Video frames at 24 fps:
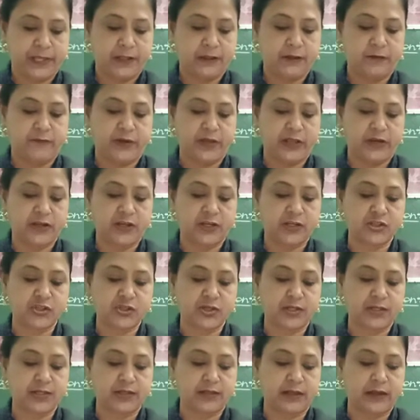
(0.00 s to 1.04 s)
The
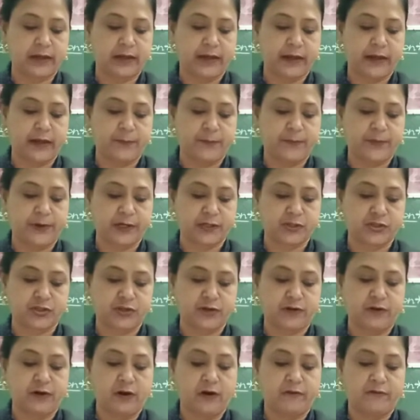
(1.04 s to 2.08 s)
variation in the air
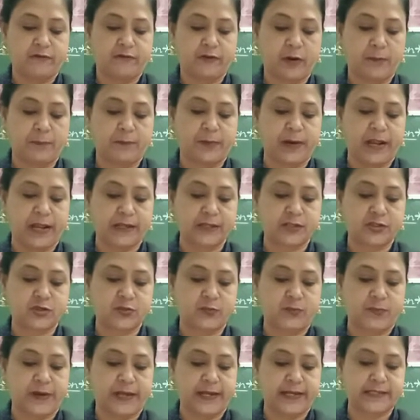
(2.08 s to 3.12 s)
pressure from place
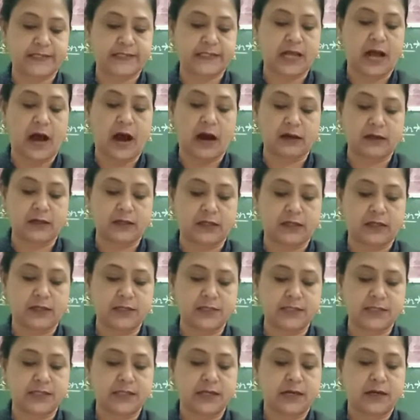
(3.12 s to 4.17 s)
to place
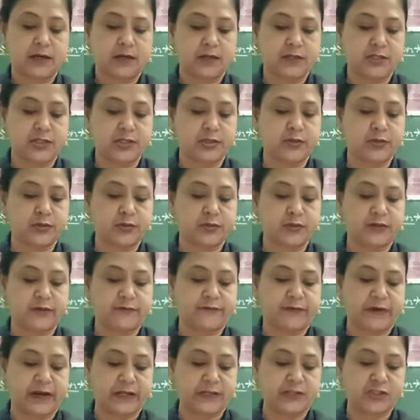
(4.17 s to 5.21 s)
occurs due to
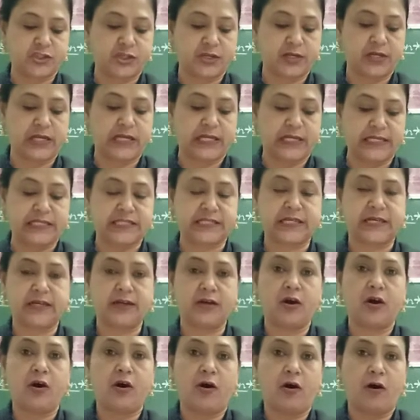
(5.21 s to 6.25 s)
differential
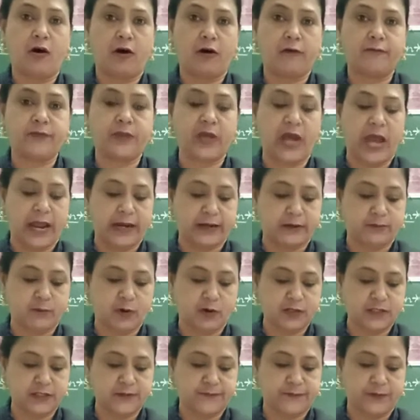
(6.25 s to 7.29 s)
heating of the
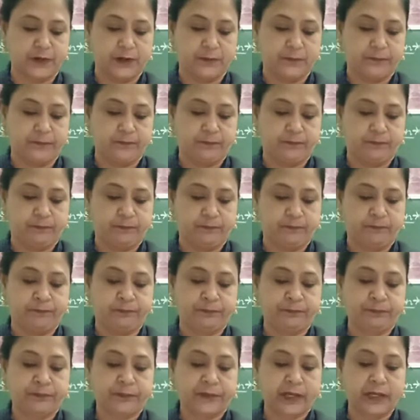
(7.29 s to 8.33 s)
atmosphere.
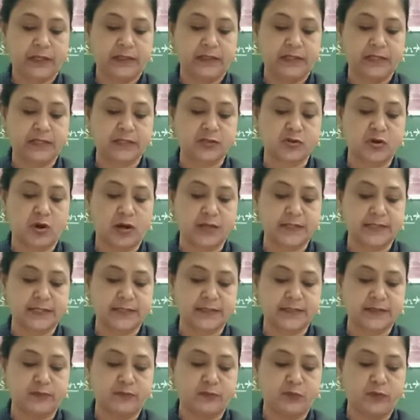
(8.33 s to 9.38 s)
This
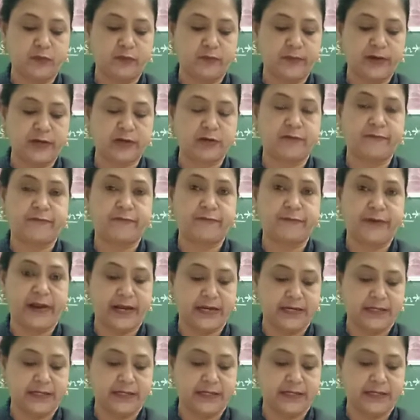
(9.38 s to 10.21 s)
causes the movement of